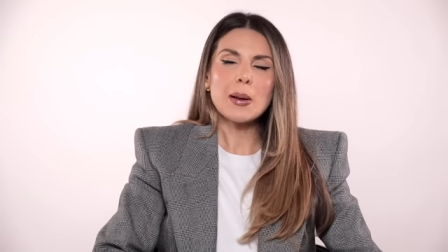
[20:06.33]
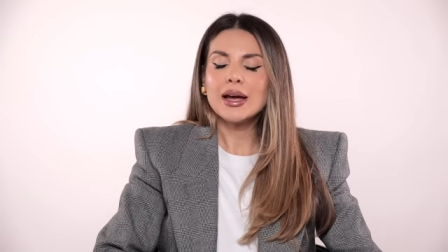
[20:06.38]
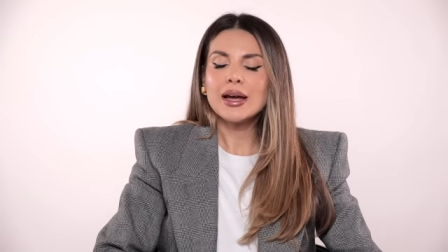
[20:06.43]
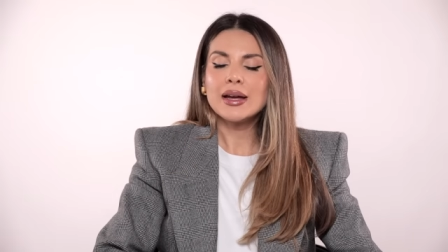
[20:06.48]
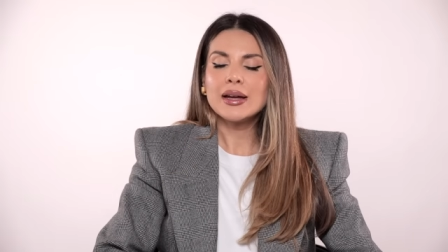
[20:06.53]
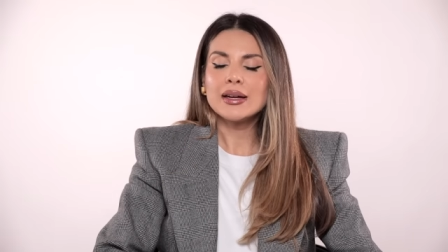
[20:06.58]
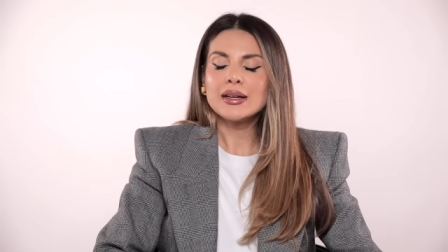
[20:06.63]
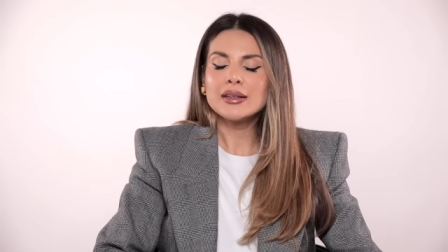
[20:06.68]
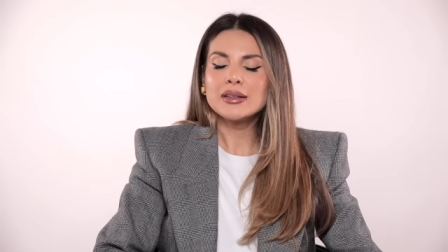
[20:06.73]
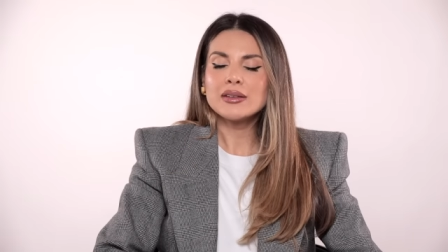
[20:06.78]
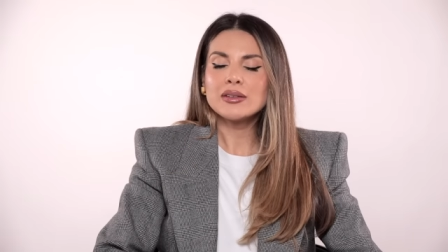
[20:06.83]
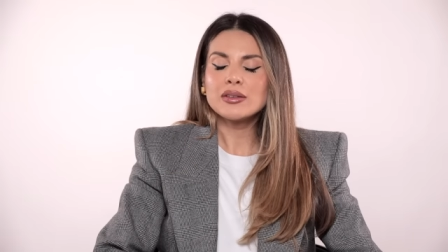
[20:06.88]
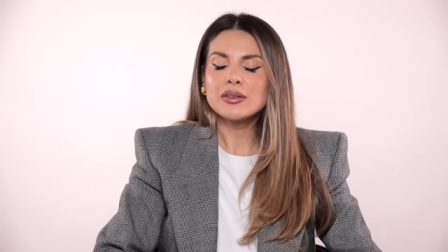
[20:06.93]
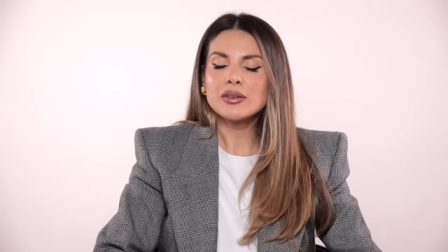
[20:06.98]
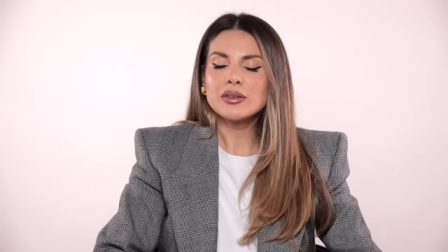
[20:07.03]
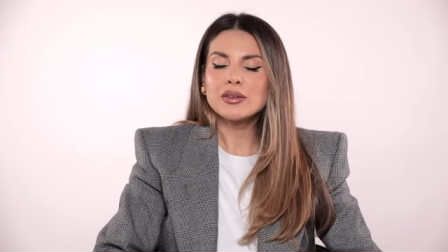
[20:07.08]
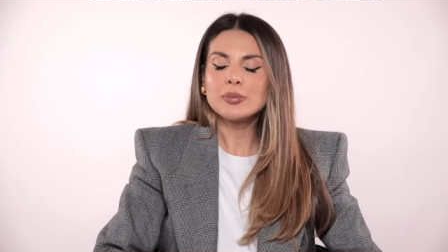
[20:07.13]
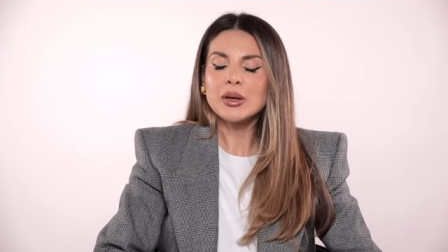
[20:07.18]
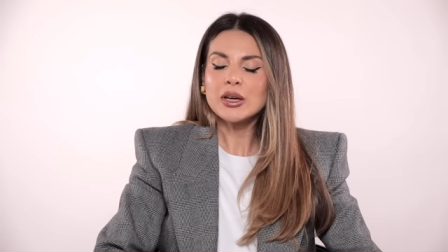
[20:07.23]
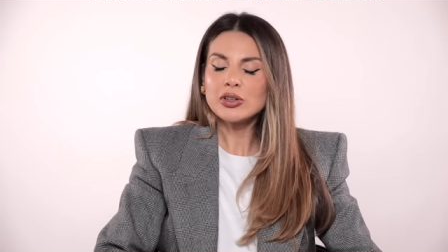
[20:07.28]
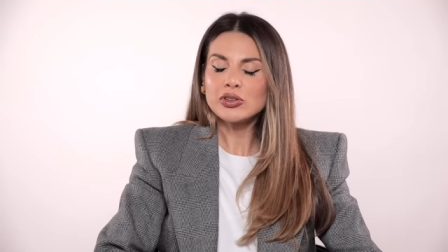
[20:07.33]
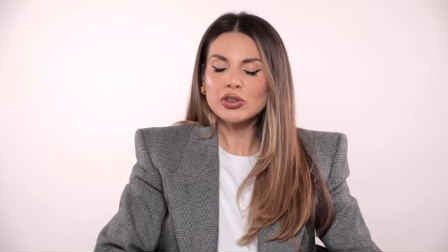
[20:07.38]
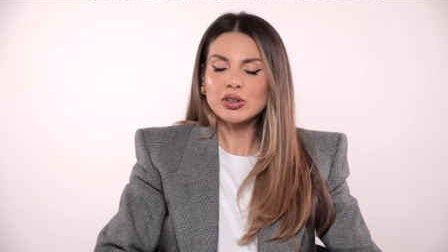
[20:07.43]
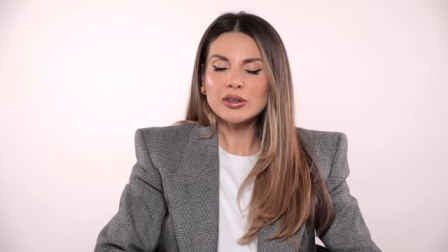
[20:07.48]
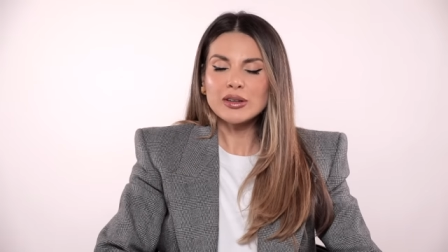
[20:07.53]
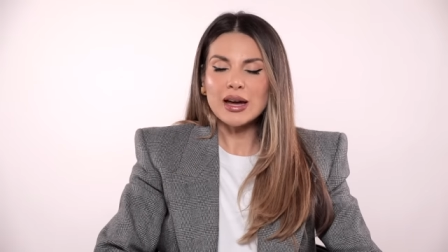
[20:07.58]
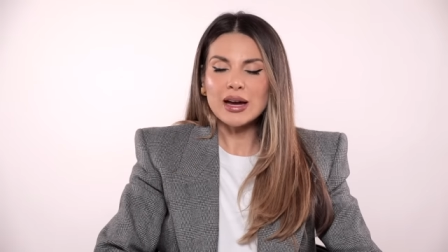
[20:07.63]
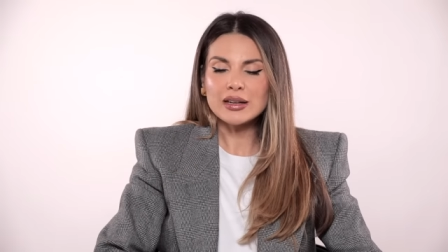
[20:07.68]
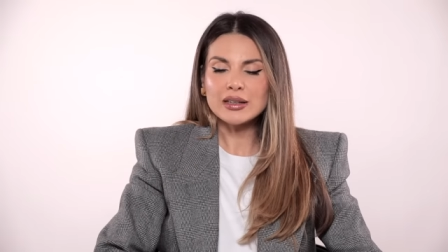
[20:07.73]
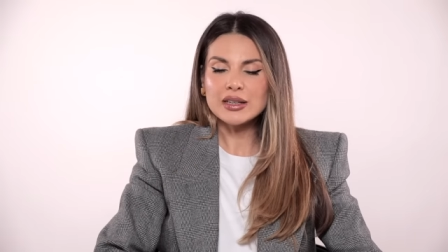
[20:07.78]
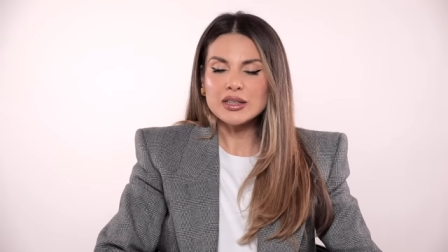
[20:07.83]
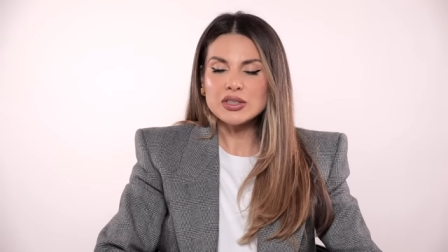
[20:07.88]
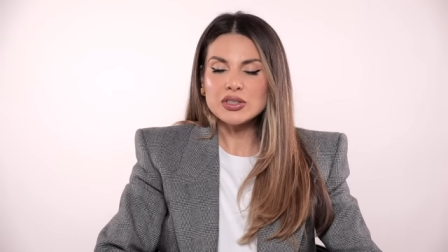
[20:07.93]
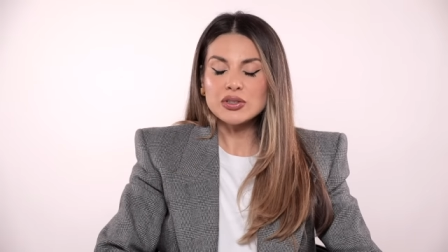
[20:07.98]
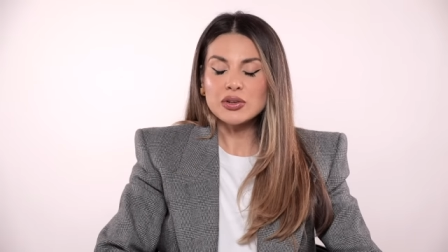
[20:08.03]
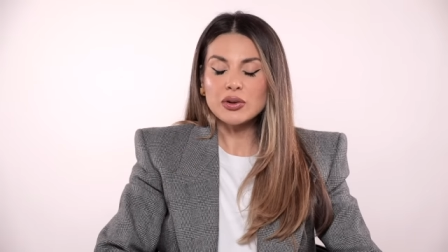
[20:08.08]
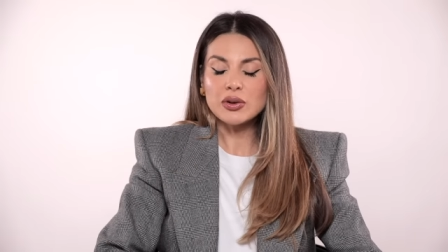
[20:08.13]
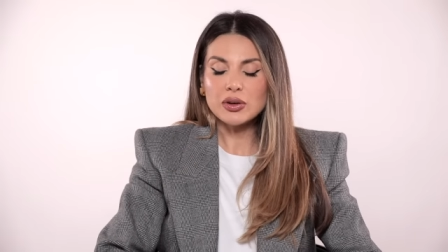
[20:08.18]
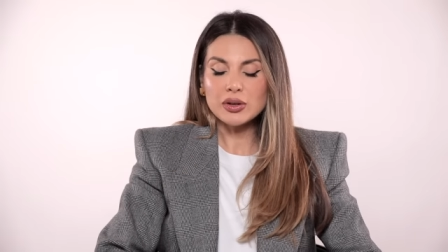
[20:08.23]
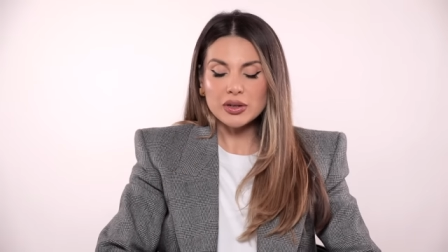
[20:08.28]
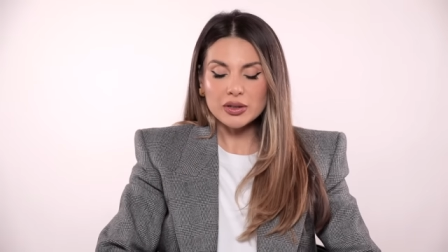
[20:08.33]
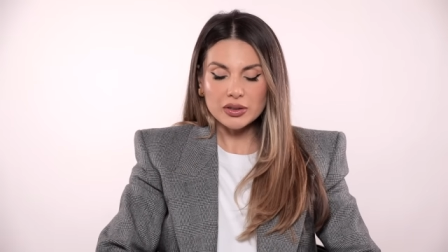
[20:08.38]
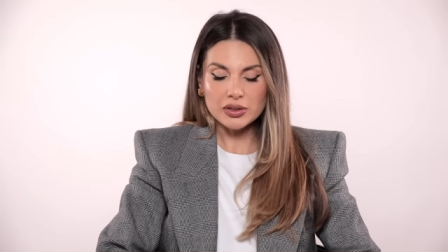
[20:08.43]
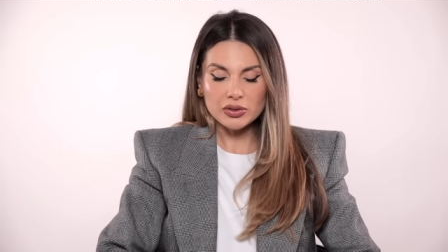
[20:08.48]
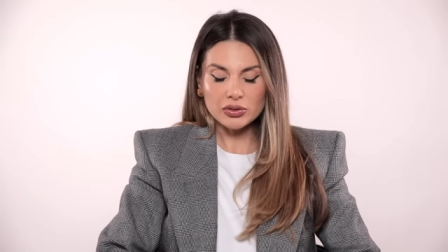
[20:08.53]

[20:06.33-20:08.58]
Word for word: and the picture that he took,